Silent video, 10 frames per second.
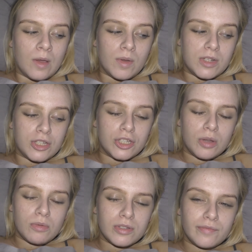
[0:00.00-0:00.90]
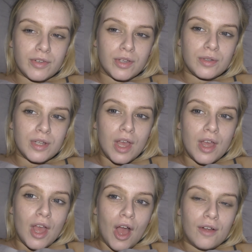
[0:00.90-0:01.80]
Went to the shop, got some food.
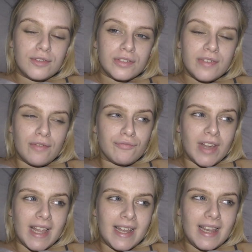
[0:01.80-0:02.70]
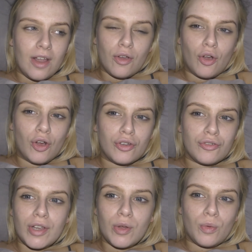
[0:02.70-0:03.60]
I've just felt really like
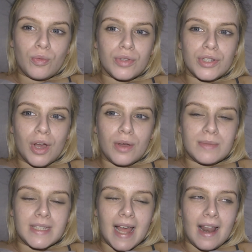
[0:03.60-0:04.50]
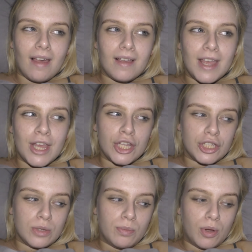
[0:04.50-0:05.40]
hungry all the time today, like to
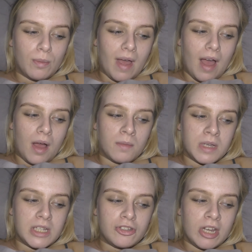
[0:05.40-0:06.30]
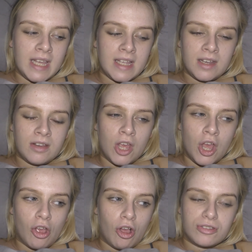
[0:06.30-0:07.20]
the point where I'm literally eating
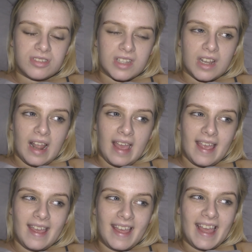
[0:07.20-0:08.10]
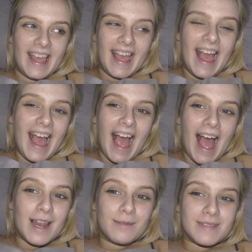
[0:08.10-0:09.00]
constantly
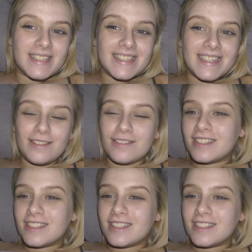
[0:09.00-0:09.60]
and I'm still